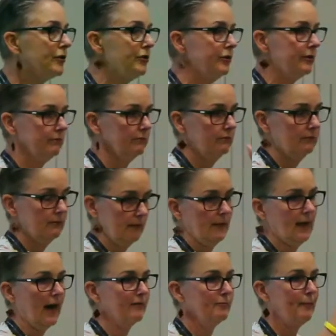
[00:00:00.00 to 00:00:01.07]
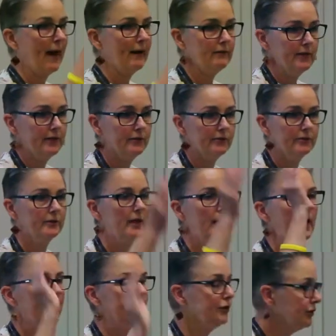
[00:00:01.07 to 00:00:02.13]
doesn't have barriers.
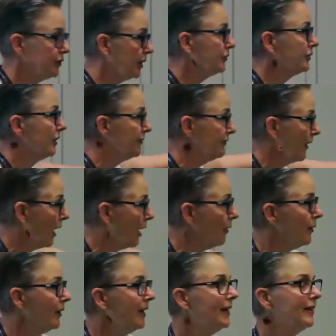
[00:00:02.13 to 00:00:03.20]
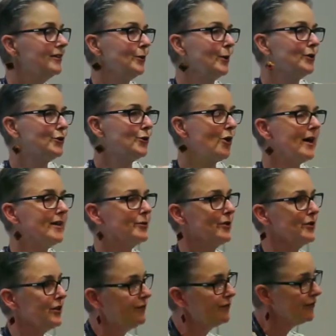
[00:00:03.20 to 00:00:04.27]
It's just a flow. So I tried to
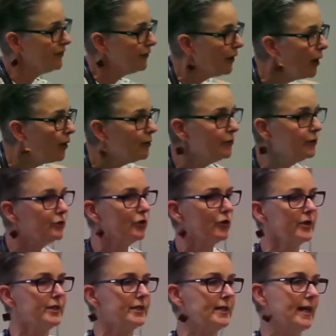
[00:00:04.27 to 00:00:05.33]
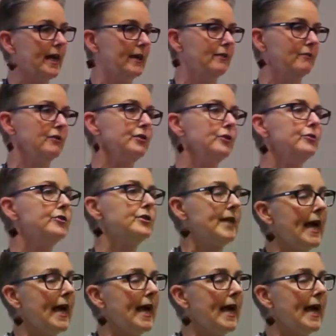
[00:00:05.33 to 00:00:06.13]
actually flow the drawings together and use